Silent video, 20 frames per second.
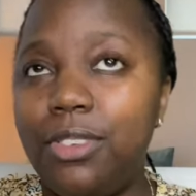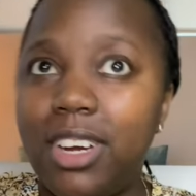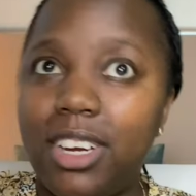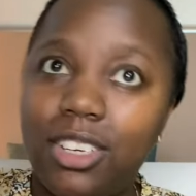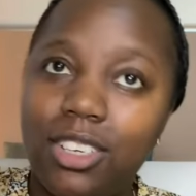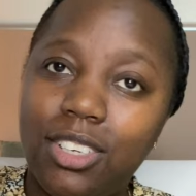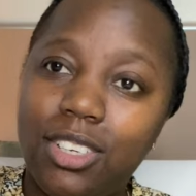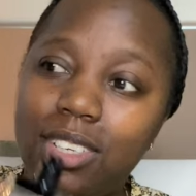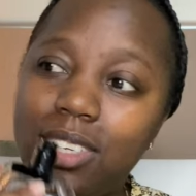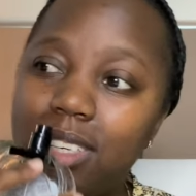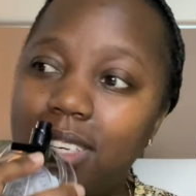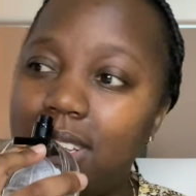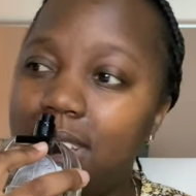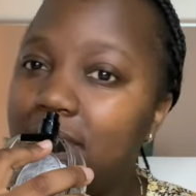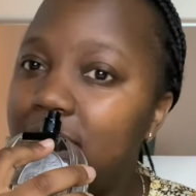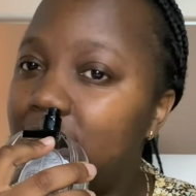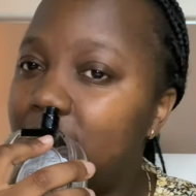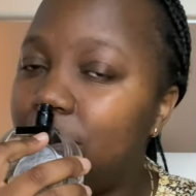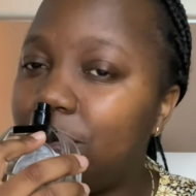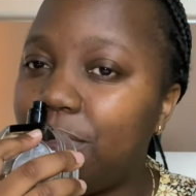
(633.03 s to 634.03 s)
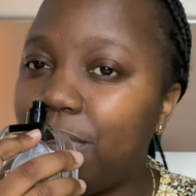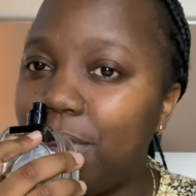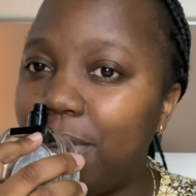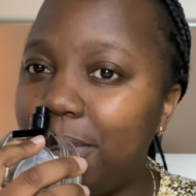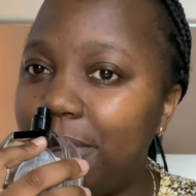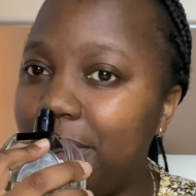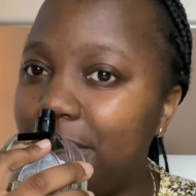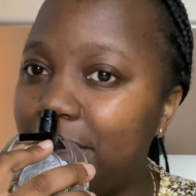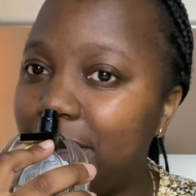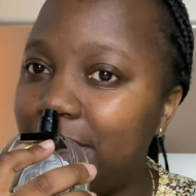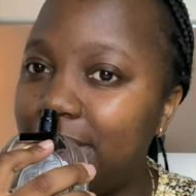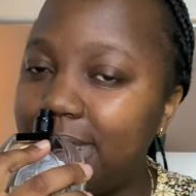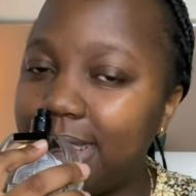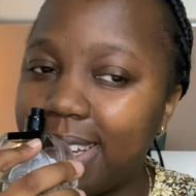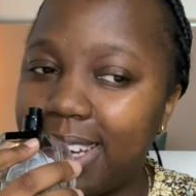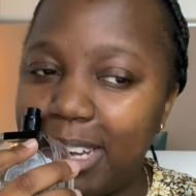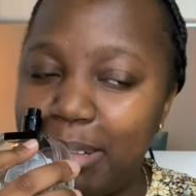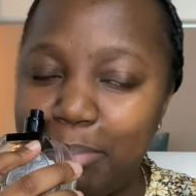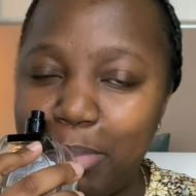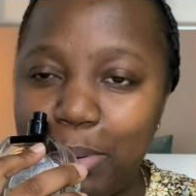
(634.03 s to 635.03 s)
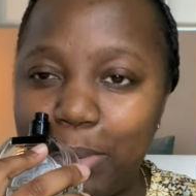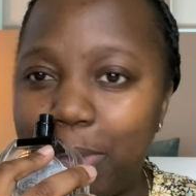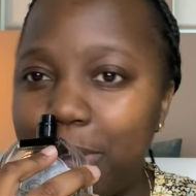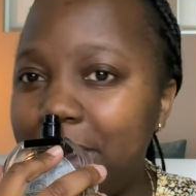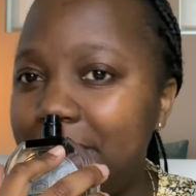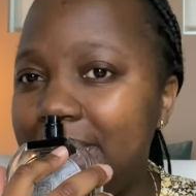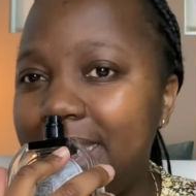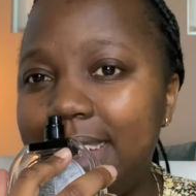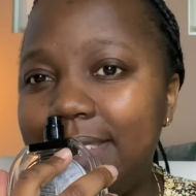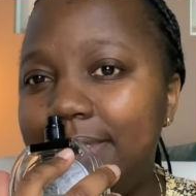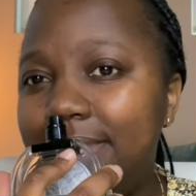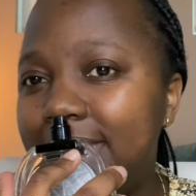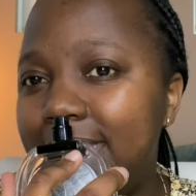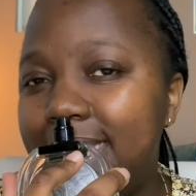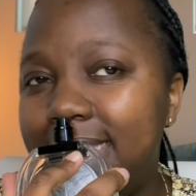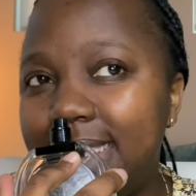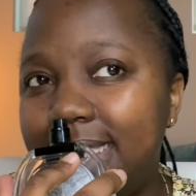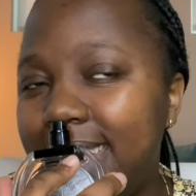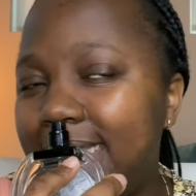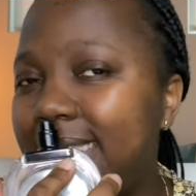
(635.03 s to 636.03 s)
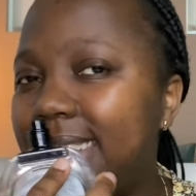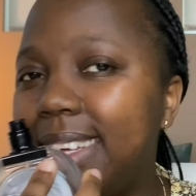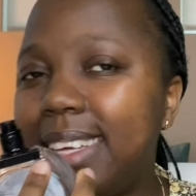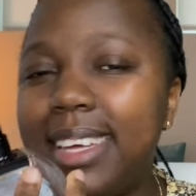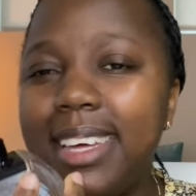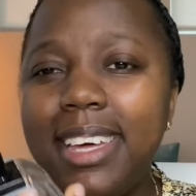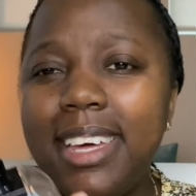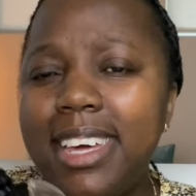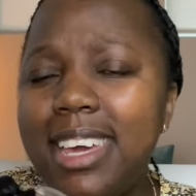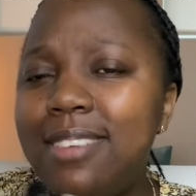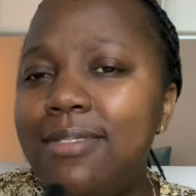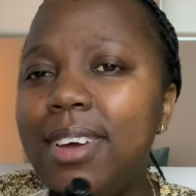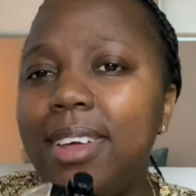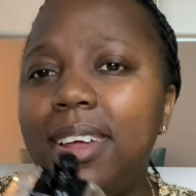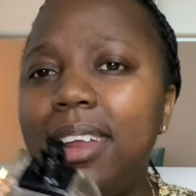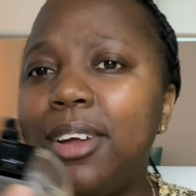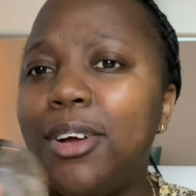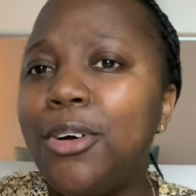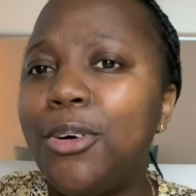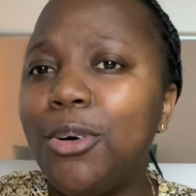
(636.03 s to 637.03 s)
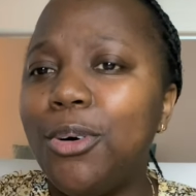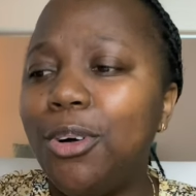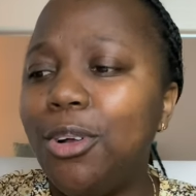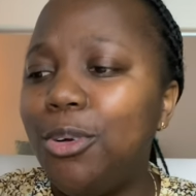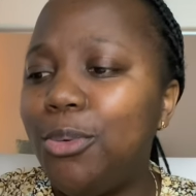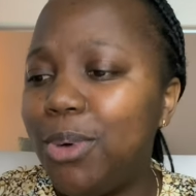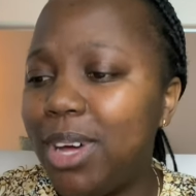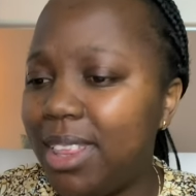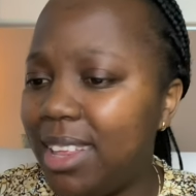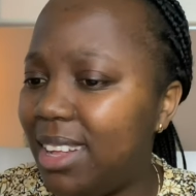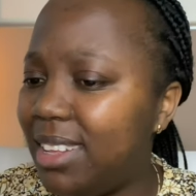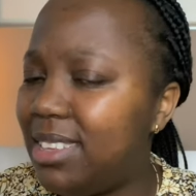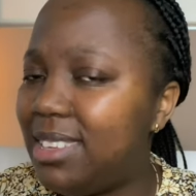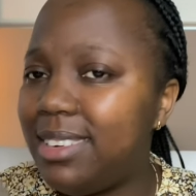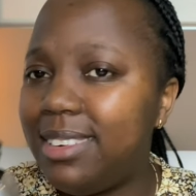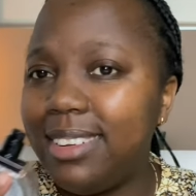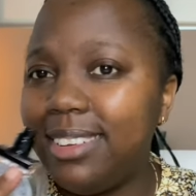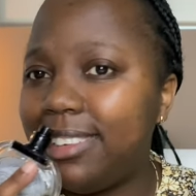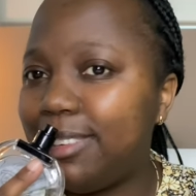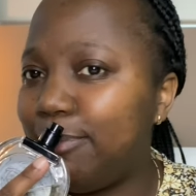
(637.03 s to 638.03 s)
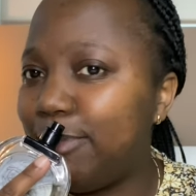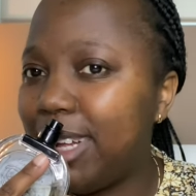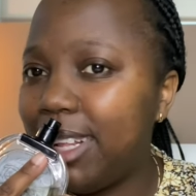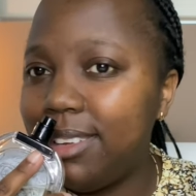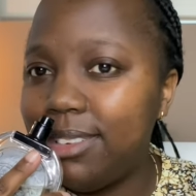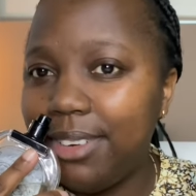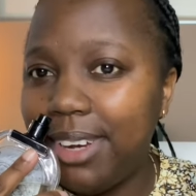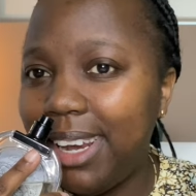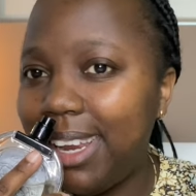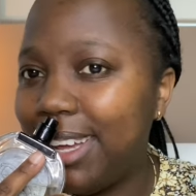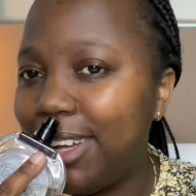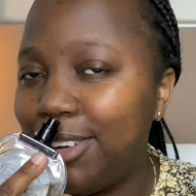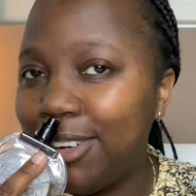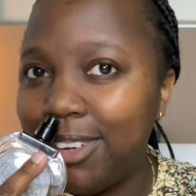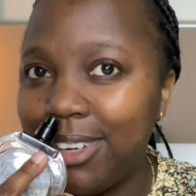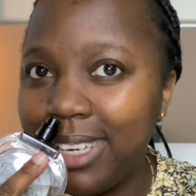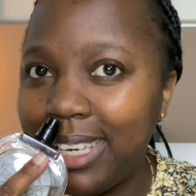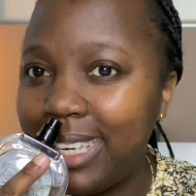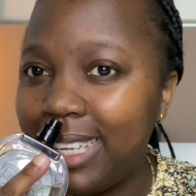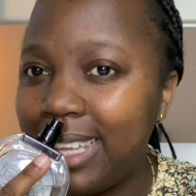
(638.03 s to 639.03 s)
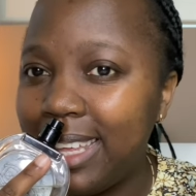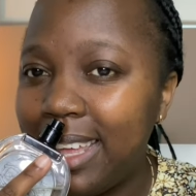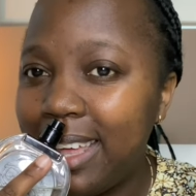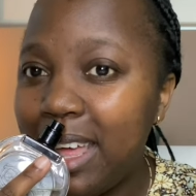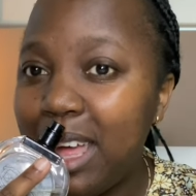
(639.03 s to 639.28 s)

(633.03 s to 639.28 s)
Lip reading: fresh, floral, can be worn every day, even in cold weather it still smells really good.